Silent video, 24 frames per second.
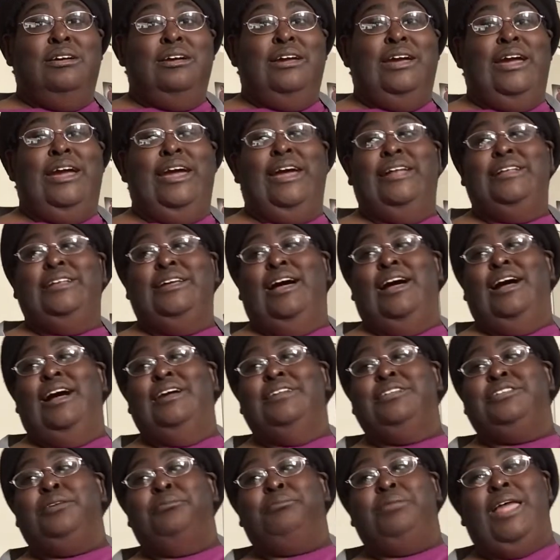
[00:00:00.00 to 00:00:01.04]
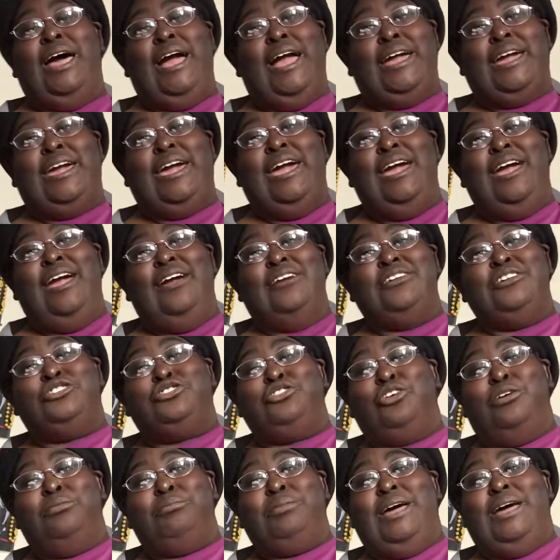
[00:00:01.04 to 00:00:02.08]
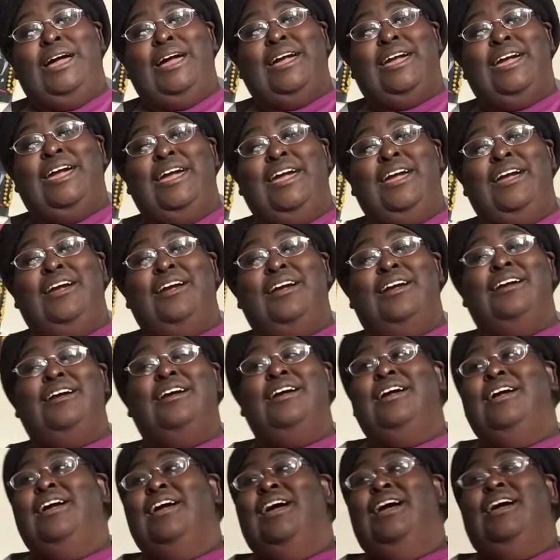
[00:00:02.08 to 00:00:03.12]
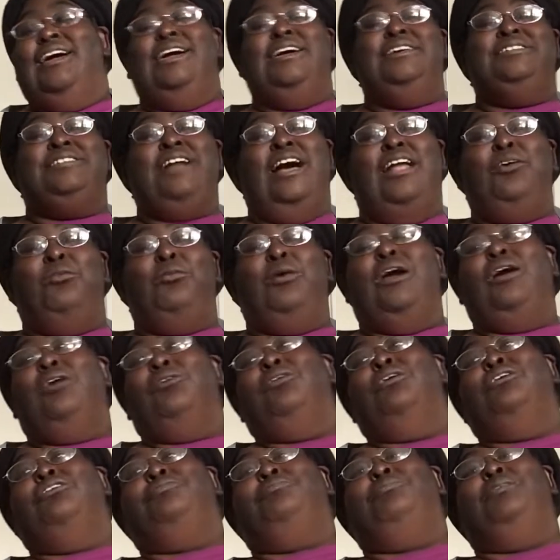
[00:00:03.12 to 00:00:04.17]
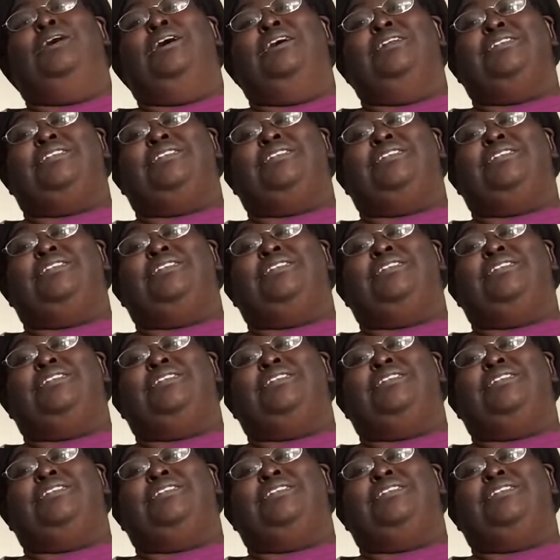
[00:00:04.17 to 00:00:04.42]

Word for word: And the black hair, the short black hair, He's not a werewolf, but